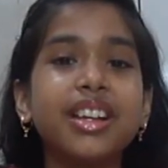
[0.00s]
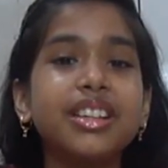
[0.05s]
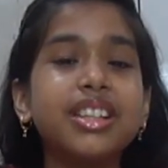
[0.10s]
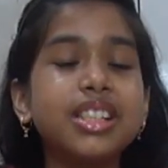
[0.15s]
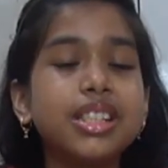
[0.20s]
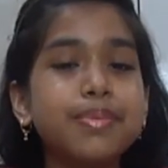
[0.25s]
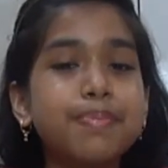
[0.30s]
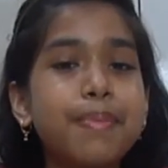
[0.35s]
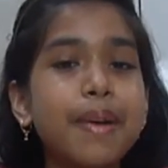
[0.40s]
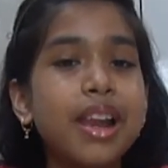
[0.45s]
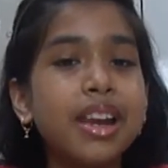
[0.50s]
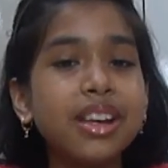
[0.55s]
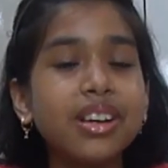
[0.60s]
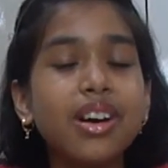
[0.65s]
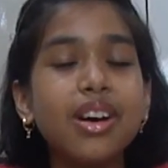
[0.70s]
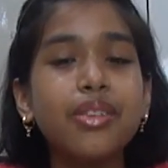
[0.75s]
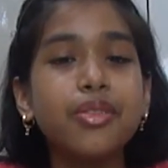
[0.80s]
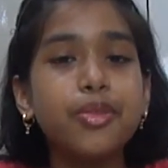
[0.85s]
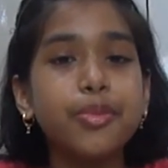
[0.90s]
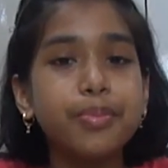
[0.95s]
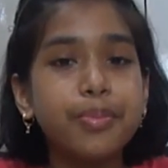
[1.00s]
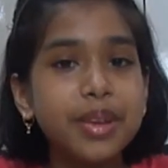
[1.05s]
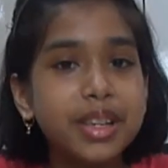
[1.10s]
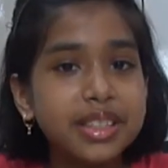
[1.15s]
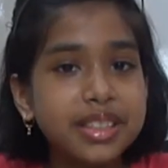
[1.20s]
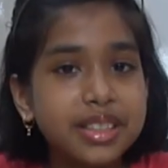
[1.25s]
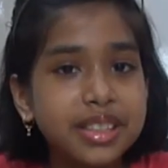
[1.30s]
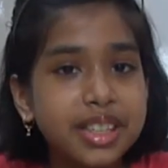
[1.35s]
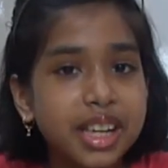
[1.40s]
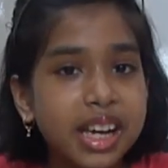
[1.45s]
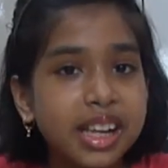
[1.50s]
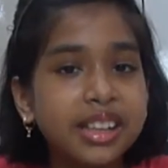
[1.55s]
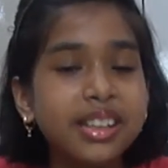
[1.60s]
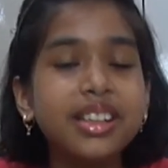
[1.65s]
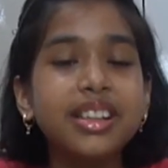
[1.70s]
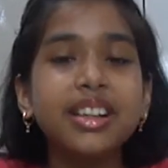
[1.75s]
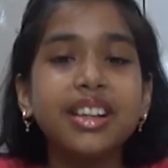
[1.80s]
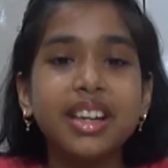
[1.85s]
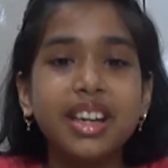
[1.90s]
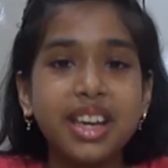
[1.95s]
The spelling of
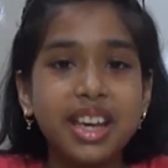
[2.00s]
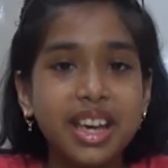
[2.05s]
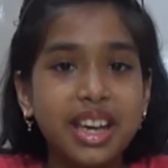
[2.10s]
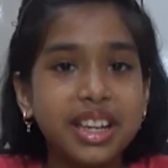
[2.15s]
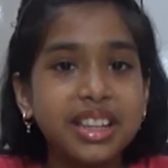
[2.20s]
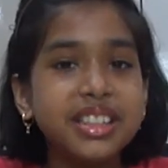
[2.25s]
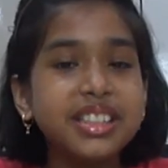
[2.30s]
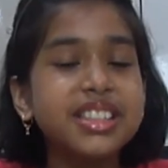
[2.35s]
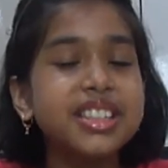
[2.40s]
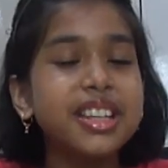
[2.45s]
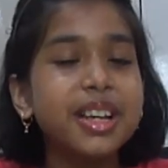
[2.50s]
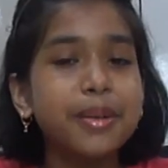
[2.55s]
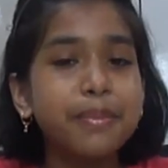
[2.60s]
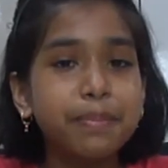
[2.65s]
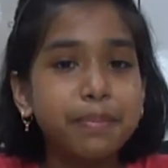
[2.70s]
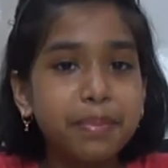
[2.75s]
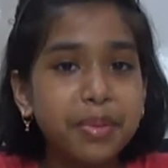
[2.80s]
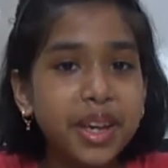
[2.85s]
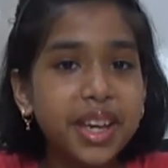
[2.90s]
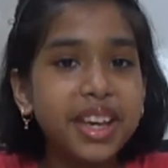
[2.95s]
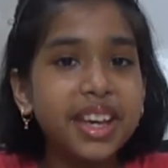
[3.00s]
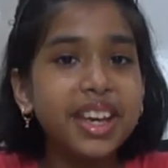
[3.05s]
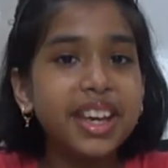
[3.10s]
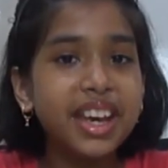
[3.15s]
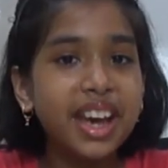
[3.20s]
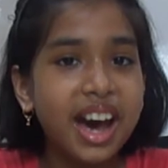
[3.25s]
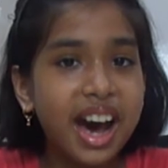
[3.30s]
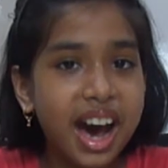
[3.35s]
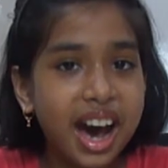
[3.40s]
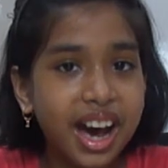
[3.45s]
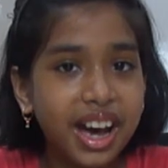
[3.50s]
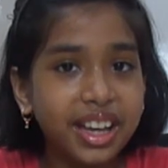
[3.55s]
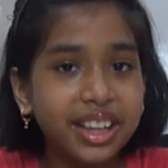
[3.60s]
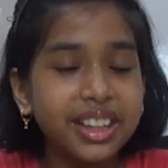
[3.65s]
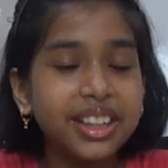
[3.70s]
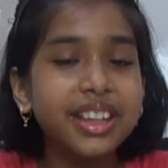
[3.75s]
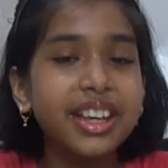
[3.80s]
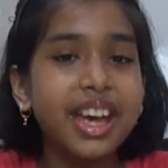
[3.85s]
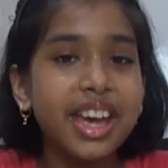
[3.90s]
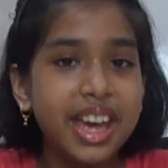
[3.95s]
pistil is
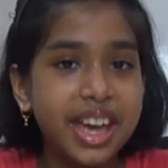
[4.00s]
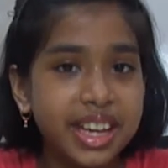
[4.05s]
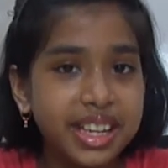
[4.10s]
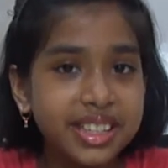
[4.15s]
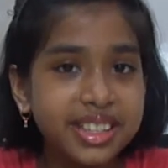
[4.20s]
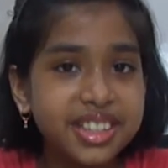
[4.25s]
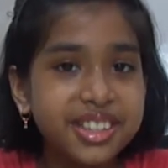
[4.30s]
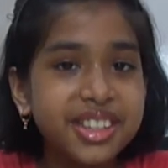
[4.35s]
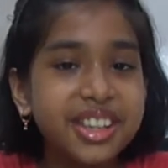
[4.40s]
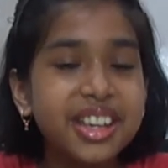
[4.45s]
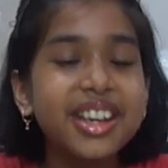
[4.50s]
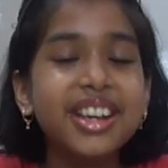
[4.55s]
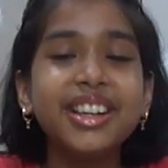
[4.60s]
Pistil.